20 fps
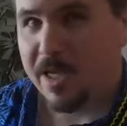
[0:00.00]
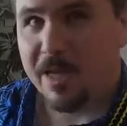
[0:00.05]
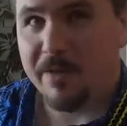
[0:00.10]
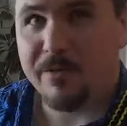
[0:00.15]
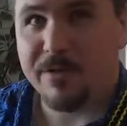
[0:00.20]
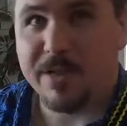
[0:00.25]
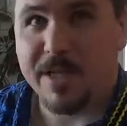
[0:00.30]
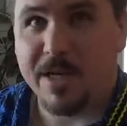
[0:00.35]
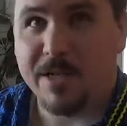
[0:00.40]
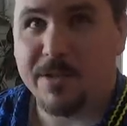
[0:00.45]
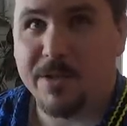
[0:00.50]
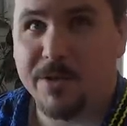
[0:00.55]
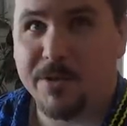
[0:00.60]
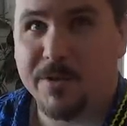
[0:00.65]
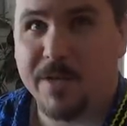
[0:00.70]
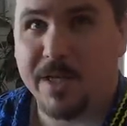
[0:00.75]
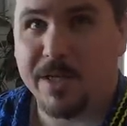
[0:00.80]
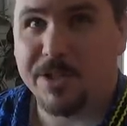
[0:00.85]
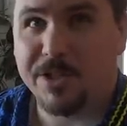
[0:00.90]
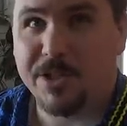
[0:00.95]
If you download
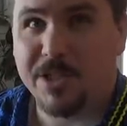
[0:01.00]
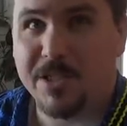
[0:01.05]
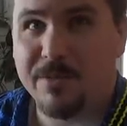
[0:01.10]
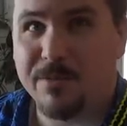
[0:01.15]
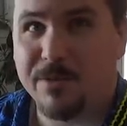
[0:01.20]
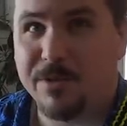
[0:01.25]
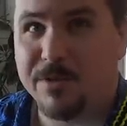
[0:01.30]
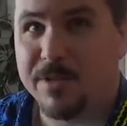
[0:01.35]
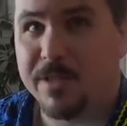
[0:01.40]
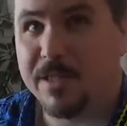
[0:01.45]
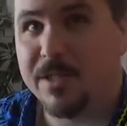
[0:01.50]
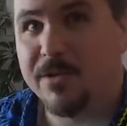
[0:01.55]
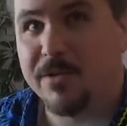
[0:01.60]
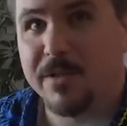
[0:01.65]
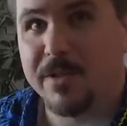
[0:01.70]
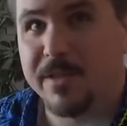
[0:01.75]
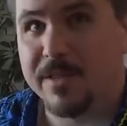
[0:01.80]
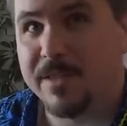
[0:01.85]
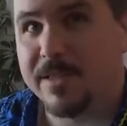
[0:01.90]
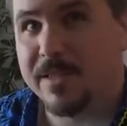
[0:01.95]
that sheet music, you
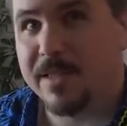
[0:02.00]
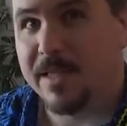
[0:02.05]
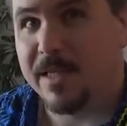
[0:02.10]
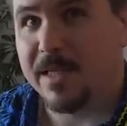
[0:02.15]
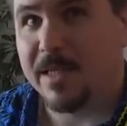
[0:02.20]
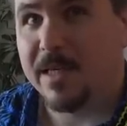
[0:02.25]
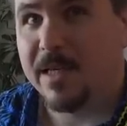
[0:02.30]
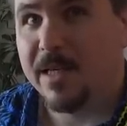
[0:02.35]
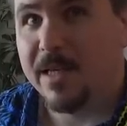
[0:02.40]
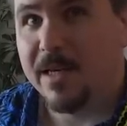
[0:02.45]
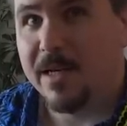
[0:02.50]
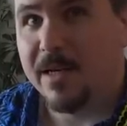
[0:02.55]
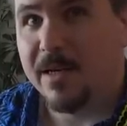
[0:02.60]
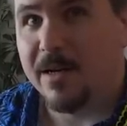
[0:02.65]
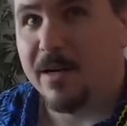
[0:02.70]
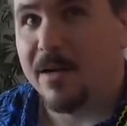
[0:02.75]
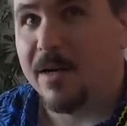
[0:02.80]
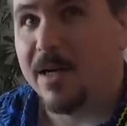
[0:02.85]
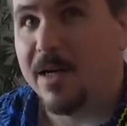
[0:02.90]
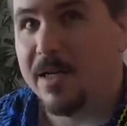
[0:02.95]
can see
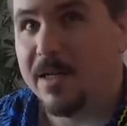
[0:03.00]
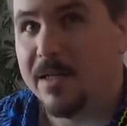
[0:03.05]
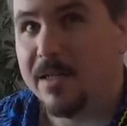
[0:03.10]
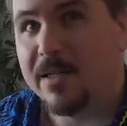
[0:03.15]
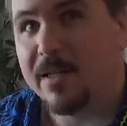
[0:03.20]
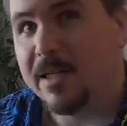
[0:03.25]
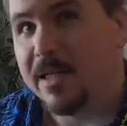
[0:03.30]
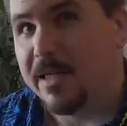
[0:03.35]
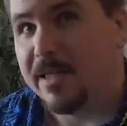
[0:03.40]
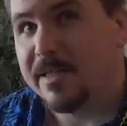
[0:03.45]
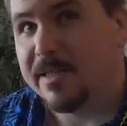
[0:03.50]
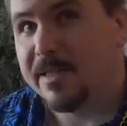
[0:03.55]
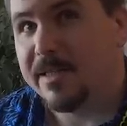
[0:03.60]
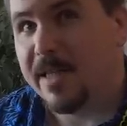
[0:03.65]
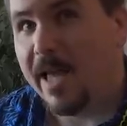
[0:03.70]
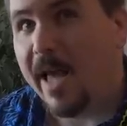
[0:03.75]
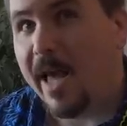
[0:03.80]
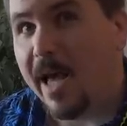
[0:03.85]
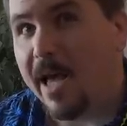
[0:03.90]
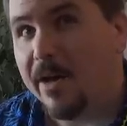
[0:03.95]
on the
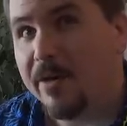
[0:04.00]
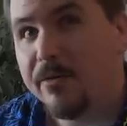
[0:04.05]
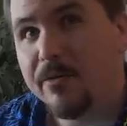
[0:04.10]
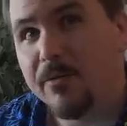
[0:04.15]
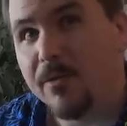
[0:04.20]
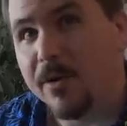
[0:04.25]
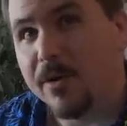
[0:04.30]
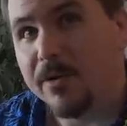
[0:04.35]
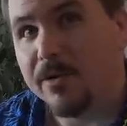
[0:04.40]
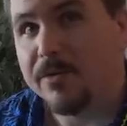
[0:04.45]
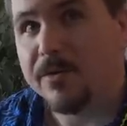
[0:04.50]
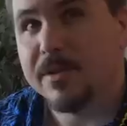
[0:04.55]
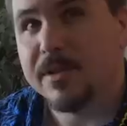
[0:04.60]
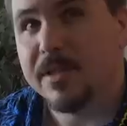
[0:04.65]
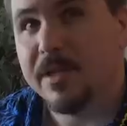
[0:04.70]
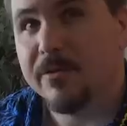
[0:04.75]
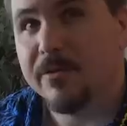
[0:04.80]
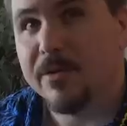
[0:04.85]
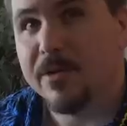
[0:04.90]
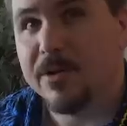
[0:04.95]
staff where those
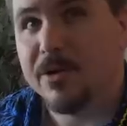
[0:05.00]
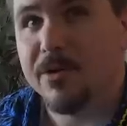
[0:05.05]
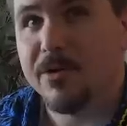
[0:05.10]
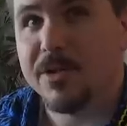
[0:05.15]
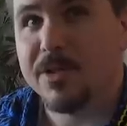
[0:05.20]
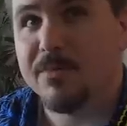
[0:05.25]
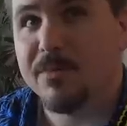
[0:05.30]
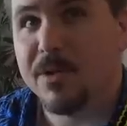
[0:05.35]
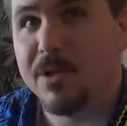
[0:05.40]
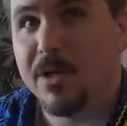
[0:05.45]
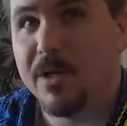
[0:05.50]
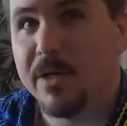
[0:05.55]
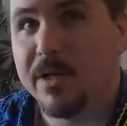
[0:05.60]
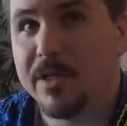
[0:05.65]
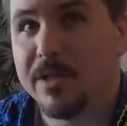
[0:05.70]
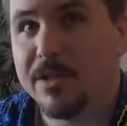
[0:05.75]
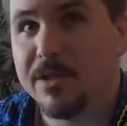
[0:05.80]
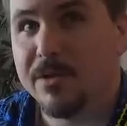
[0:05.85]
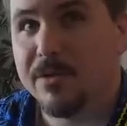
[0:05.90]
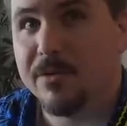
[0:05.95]
different notes belong
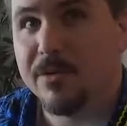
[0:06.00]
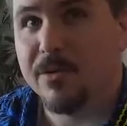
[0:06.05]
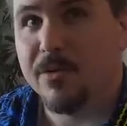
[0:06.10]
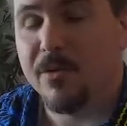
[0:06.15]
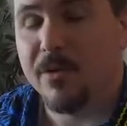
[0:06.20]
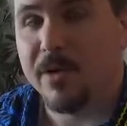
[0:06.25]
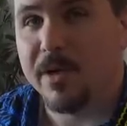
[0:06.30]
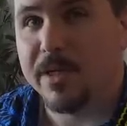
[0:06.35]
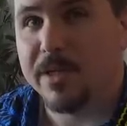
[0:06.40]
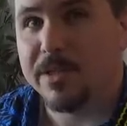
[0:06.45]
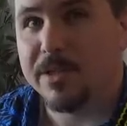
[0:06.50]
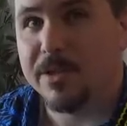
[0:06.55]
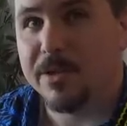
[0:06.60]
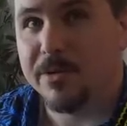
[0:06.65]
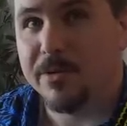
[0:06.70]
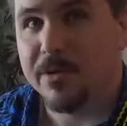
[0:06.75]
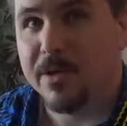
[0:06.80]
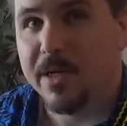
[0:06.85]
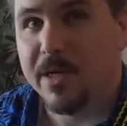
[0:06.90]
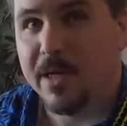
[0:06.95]
to according to